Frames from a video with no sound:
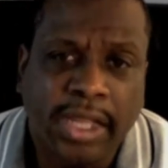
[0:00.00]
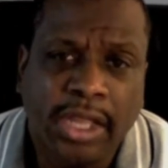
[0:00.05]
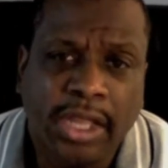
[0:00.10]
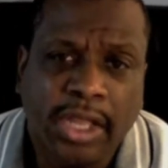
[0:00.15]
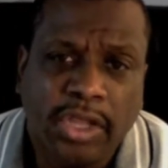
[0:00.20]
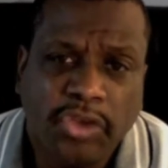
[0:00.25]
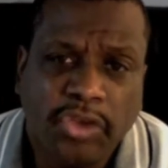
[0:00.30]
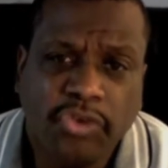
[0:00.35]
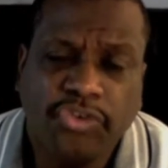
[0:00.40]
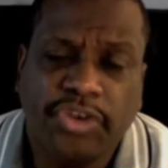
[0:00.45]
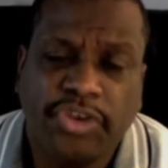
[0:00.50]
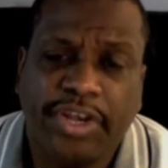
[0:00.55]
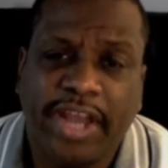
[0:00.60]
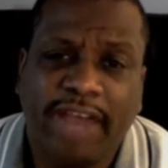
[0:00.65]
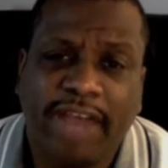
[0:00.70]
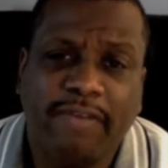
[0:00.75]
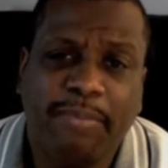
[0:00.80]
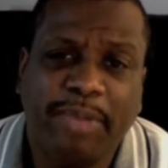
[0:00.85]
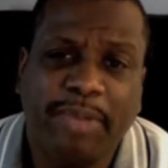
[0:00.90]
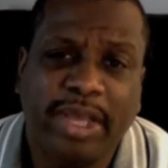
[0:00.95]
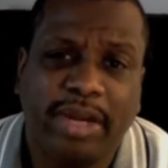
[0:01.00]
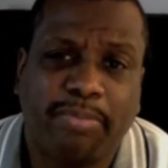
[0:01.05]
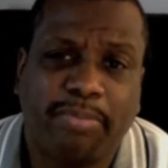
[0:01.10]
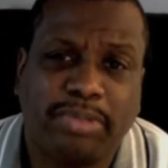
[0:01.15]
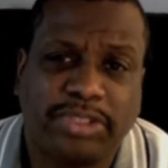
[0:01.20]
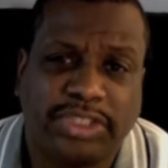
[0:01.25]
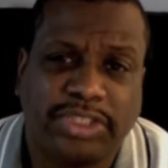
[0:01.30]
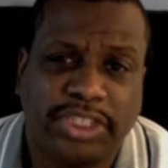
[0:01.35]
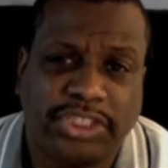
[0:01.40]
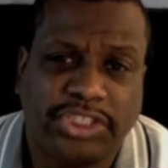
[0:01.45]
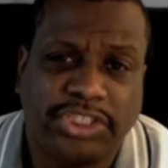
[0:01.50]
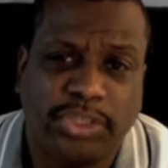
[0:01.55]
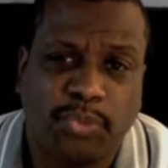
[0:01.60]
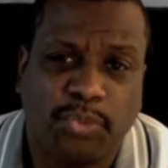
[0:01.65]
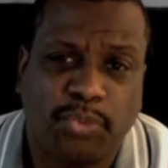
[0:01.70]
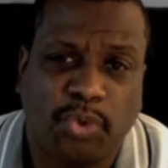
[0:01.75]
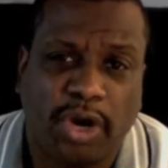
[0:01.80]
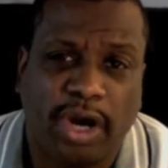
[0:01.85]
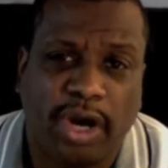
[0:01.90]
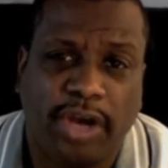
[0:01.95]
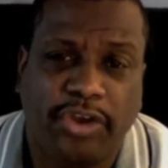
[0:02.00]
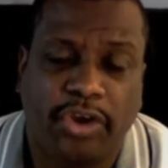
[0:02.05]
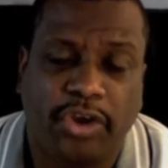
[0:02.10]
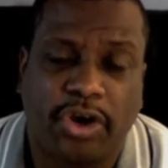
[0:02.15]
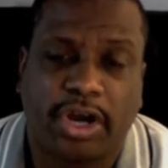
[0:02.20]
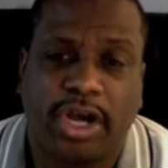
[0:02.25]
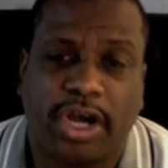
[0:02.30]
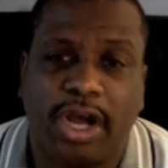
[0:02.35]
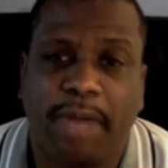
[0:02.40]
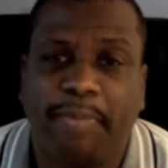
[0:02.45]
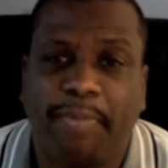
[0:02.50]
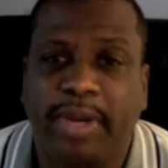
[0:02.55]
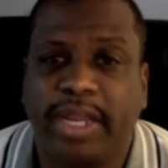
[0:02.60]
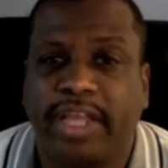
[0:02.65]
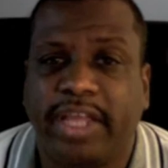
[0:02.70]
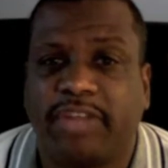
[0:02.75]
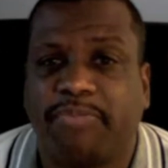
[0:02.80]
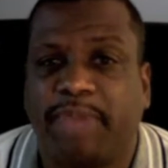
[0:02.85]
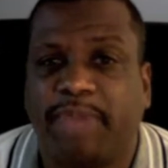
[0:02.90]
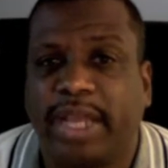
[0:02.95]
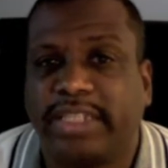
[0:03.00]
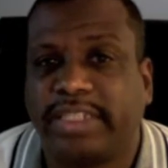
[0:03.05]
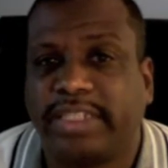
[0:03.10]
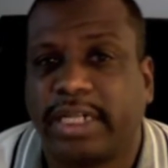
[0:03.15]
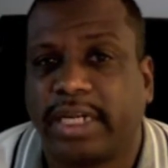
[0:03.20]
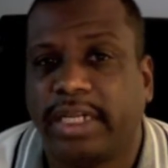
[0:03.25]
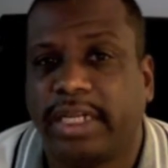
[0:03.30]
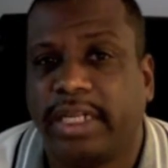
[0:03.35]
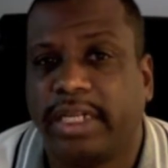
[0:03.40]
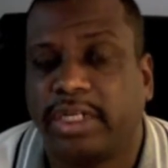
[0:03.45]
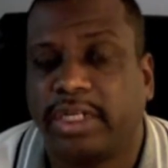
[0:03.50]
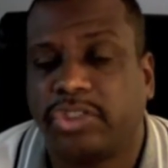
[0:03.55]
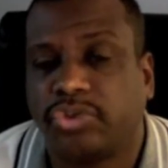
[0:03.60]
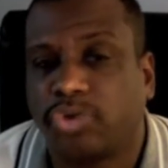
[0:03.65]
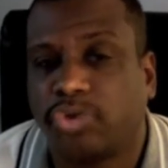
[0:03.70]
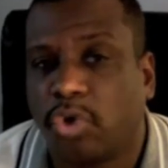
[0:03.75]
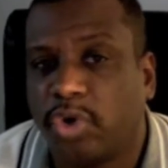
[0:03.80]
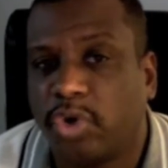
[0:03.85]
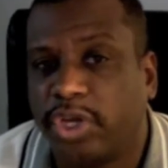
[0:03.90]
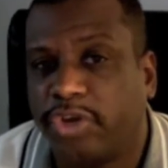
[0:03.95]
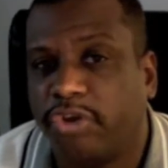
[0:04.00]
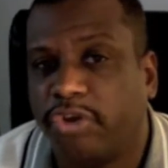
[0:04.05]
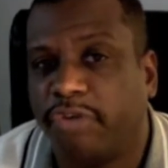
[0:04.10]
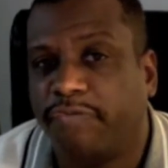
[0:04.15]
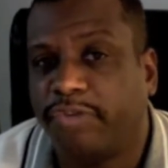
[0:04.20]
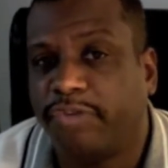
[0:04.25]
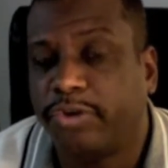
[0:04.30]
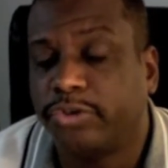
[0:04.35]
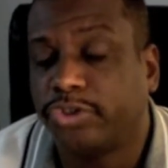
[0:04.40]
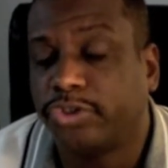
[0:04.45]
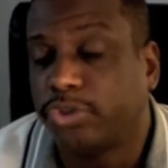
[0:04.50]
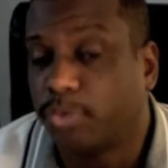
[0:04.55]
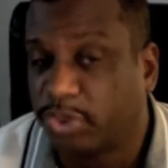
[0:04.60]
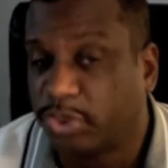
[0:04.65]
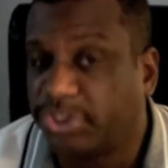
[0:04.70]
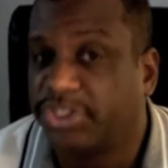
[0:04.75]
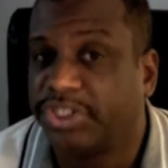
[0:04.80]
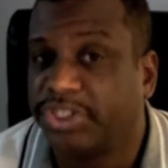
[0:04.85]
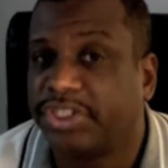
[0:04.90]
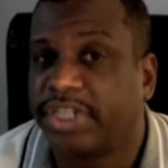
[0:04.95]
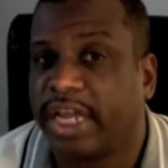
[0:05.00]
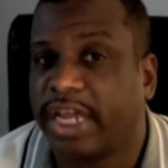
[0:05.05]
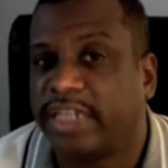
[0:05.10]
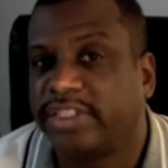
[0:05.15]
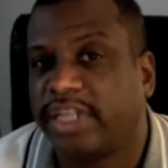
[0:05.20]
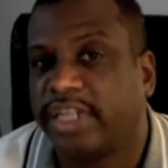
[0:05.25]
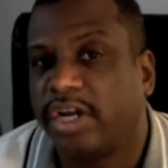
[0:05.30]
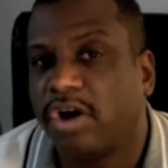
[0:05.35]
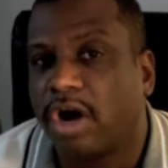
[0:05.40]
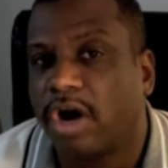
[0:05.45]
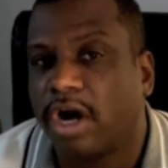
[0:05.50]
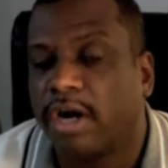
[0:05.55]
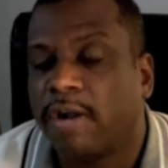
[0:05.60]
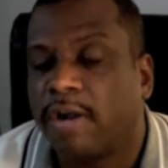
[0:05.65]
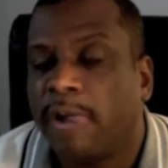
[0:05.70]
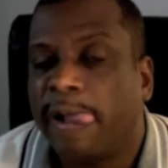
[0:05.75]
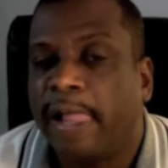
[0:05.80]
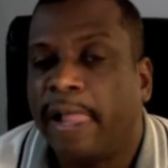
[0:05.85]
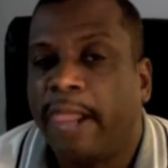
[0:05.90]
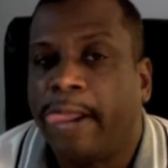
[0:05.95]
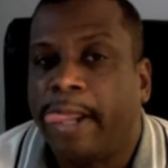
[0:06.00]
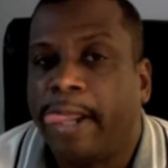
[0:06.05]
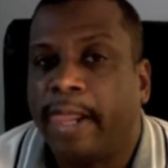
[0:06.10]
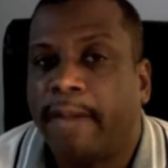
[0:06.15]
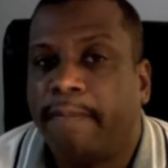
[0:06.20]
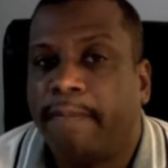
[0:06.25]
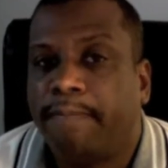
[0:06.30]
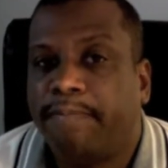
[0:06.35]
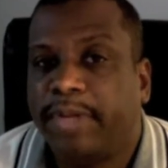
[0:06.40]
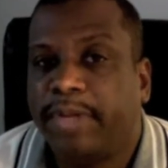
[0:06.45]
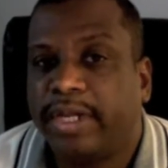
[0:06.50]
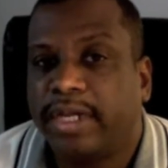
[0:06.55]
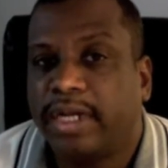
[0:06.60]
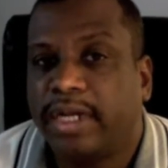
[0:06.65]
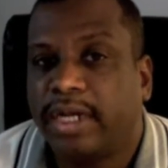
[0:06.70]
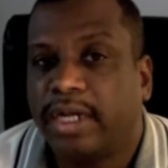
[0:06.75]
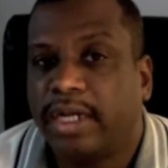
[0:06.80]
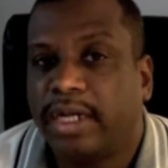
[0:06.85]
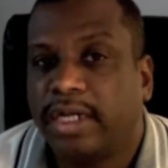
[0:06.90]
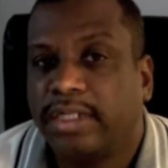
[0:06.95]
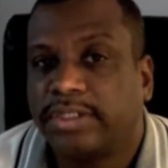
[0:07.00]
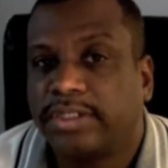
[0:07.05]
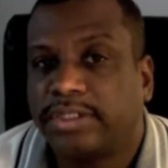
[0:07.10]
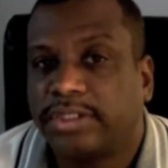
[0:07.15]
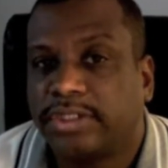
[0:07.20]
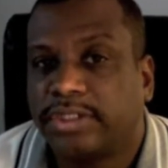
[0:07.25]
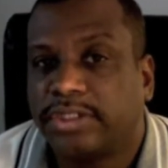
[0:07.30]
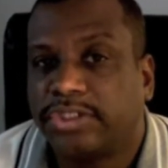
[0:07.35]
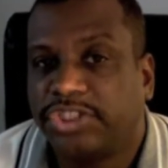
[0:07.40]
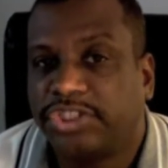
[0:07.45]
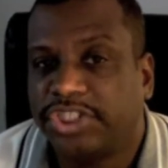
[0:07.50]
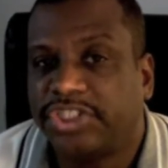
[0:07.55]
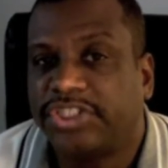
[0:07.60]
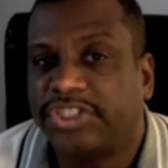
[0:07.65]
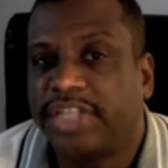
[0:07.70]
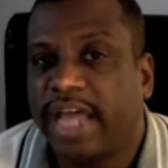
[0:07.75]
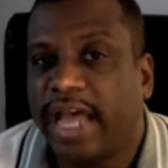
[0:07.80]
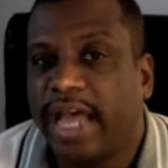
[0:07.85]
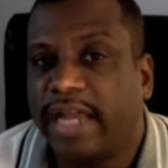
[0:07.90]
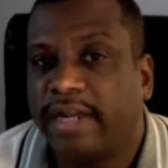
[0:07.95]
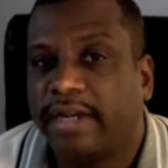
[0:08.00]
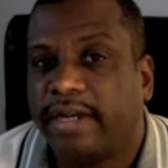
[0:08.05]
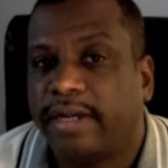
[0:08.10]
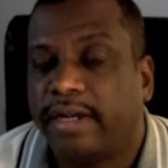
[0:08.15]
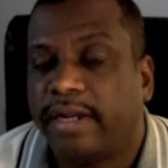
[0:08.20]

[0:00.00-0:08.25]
you should never be in a position where your company is basically controlling your future, which in this case they are, because just that.